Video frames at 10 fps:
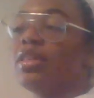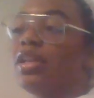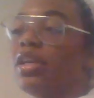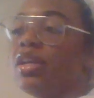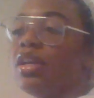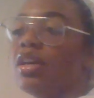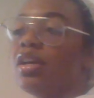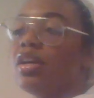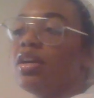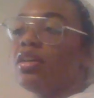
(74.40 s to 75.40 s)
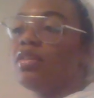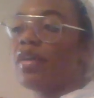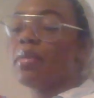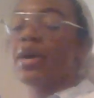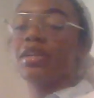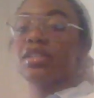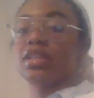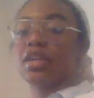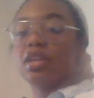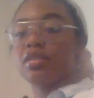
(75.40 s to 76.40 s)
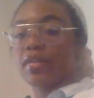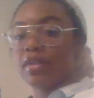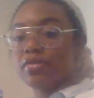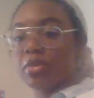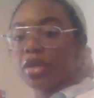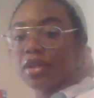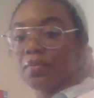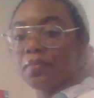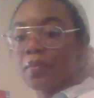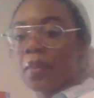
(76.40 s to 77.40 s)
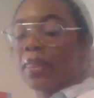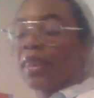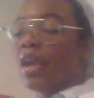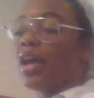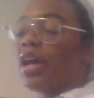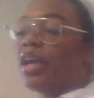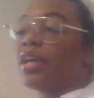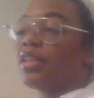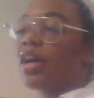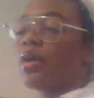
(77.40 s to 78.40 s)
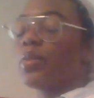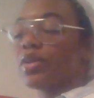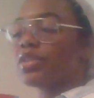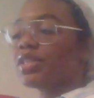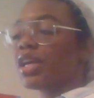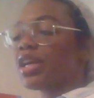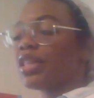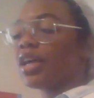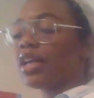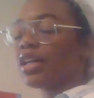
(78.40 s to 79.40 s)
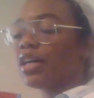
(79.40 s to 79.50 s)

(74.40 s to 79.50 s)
the divine masculine and divine feminine? And I will say that,